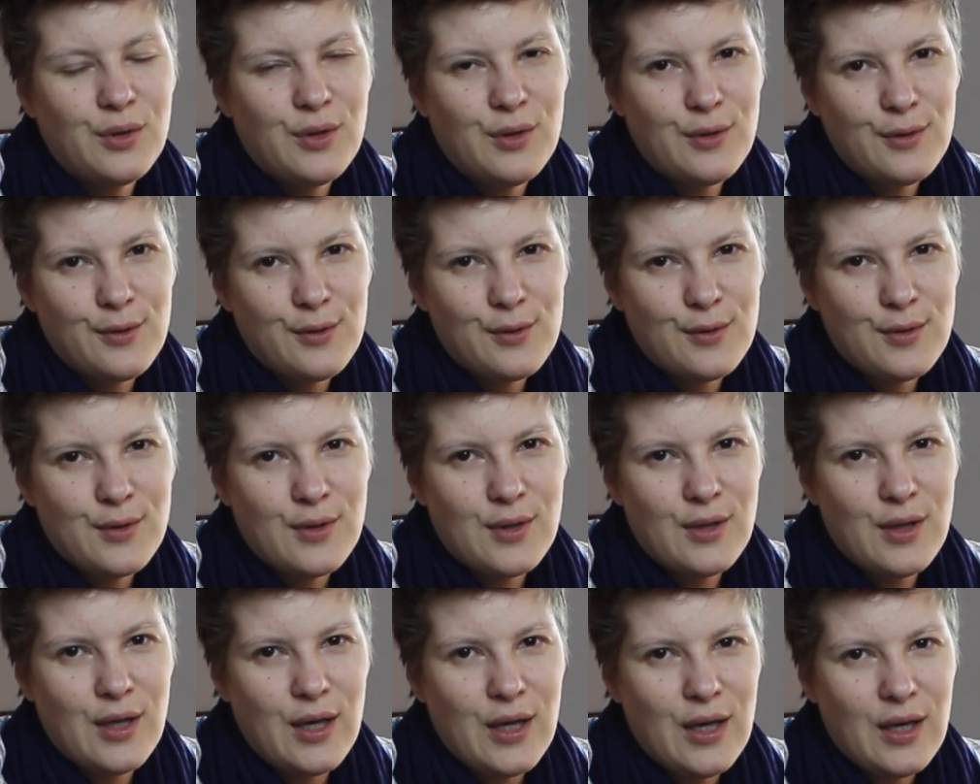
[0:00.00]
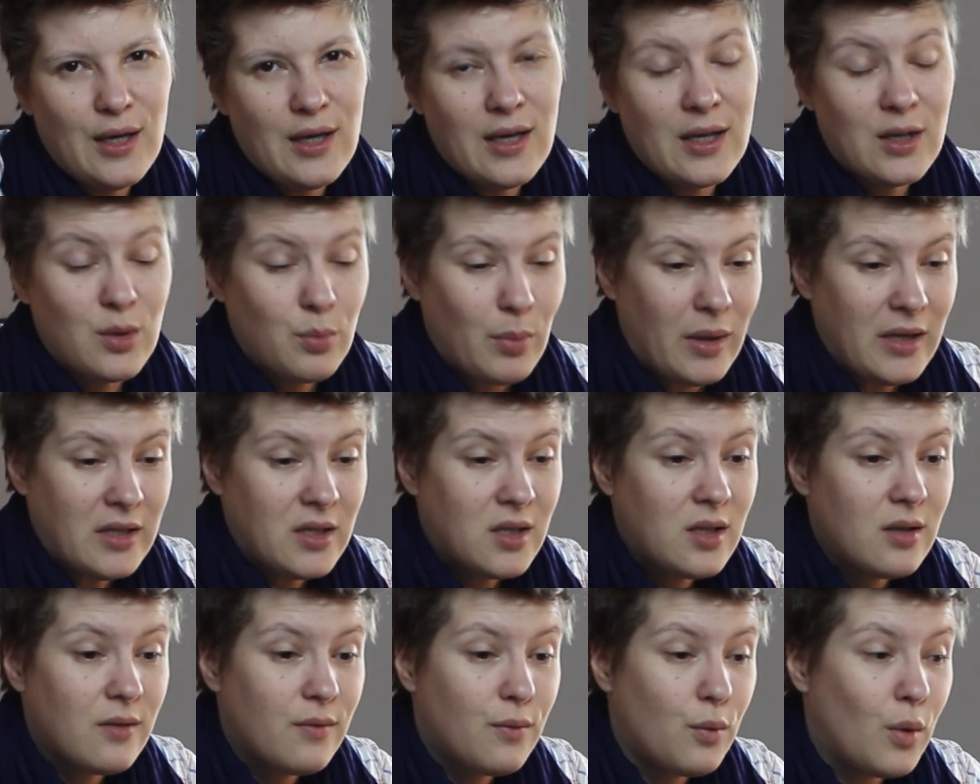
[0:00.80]
use the
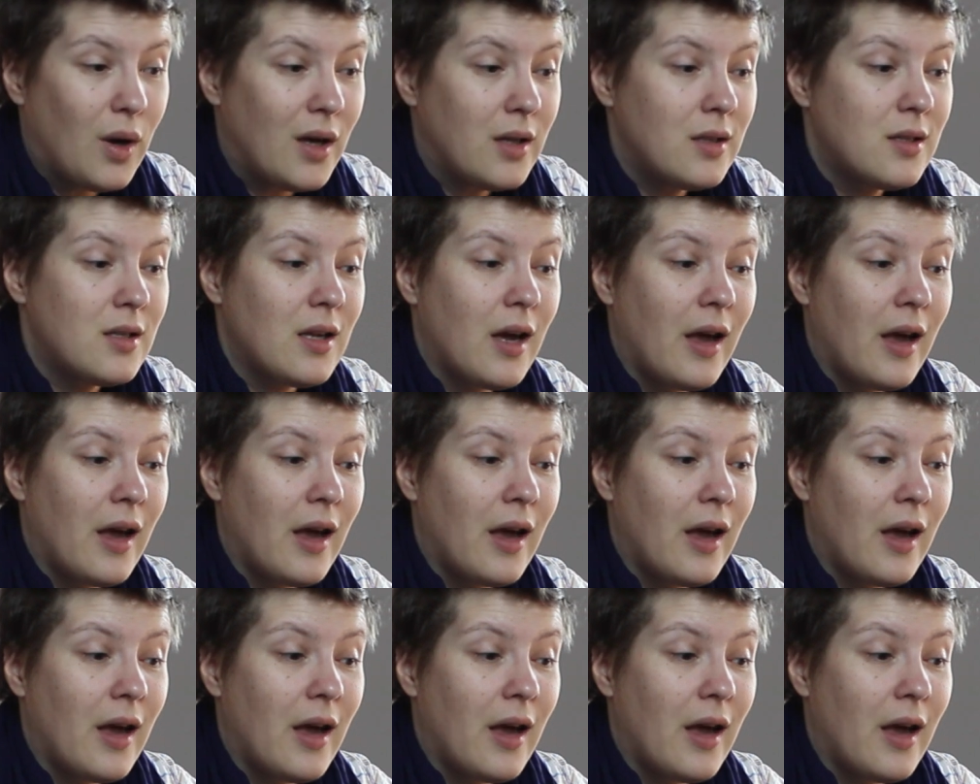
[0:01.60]
expensive ones.